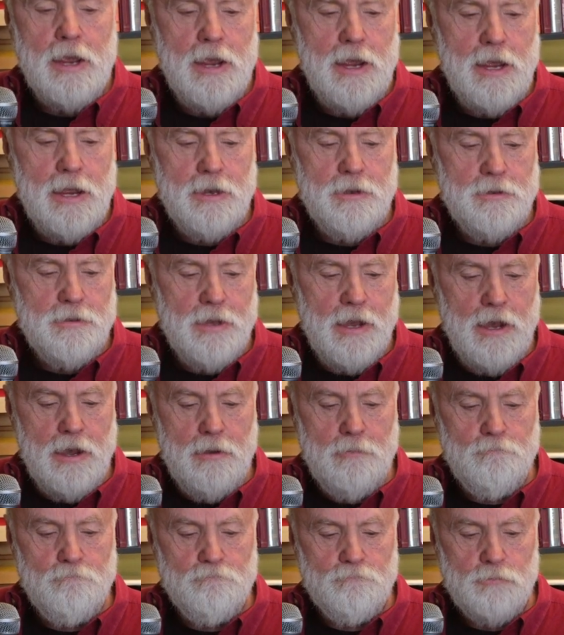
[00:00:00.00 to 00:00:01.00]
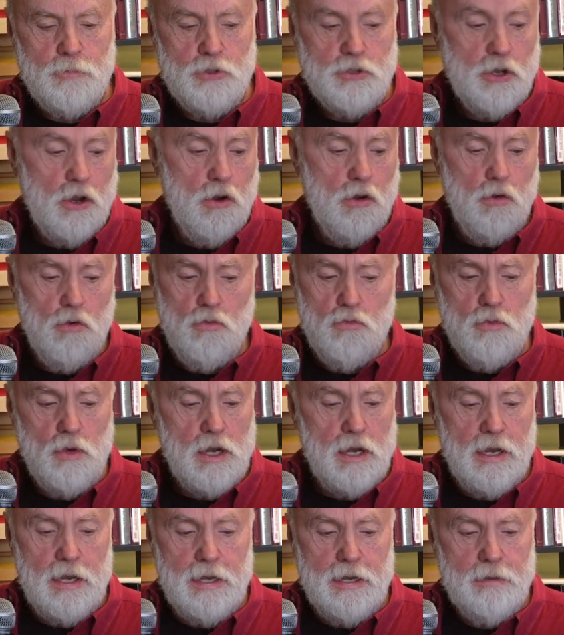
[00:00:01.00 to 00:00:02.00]
And um, so
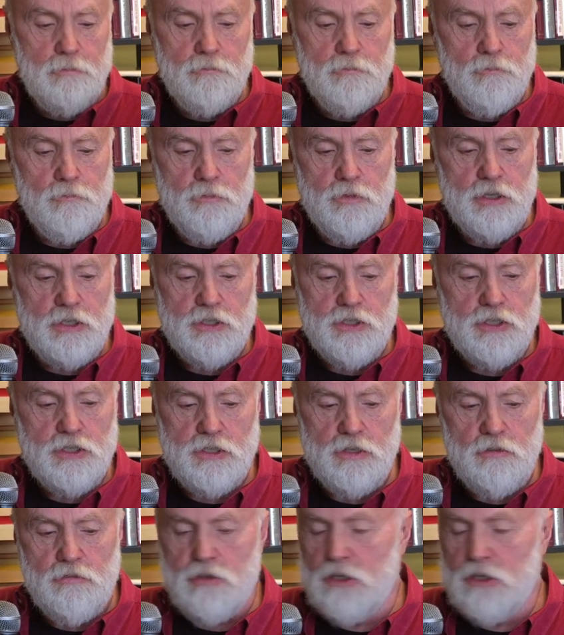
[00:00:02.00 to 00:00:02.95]
um, this